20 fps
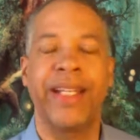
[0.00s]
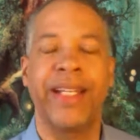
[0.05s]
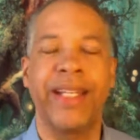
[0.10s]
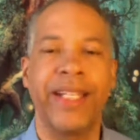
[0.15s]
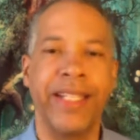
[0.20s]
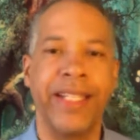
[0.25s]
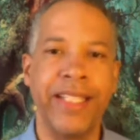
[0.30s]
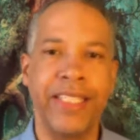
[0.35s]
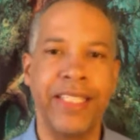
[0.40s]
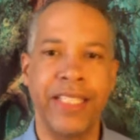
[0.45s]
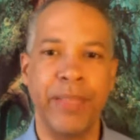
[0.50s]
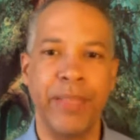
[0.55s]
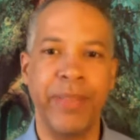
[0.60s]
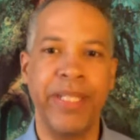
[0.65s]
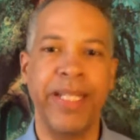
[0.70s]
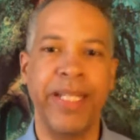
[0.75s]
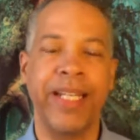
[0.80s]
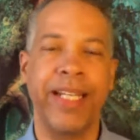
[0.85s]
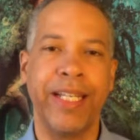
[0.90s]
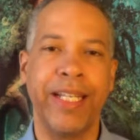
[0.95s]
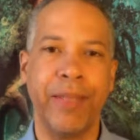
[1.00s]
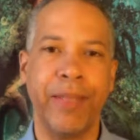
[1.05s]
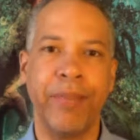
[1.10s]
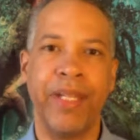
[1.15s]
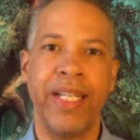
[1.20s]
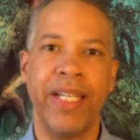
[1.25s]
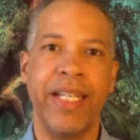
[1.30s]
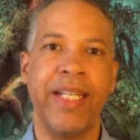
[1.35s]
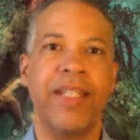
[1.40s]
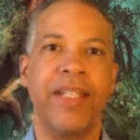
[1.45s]
It needs to be
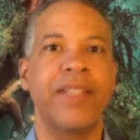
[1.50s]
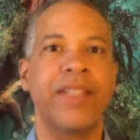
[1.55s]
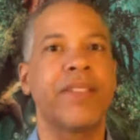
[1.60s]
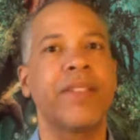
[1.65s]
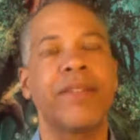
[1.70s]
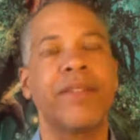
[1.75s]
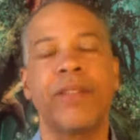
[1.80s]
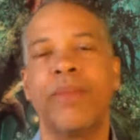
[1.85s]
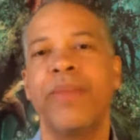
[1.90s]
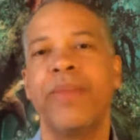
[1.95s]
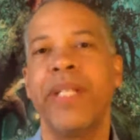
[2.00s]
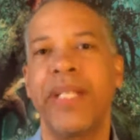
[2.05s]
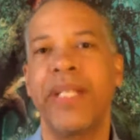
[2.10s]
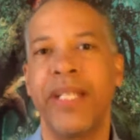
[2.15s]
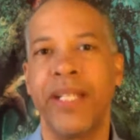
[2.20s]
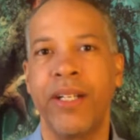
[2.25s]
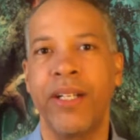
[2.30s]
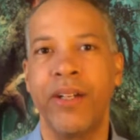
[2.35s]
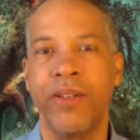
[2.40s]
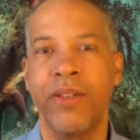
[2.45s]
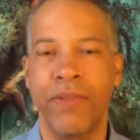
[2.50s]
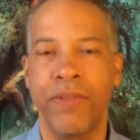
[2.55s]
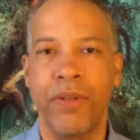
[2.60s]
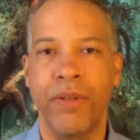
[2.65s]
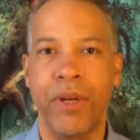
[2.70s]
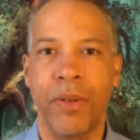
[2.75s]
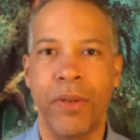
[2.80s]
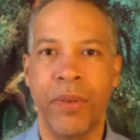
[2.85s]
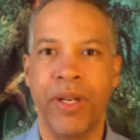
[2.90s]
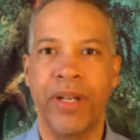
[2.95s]
eliminated so that we can go
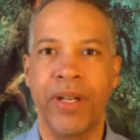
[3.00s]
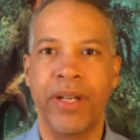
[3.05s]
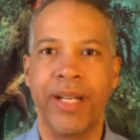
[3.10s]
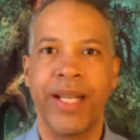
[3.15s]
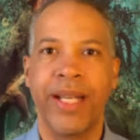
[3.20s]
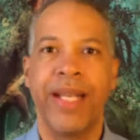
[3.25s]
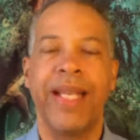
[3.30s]
forward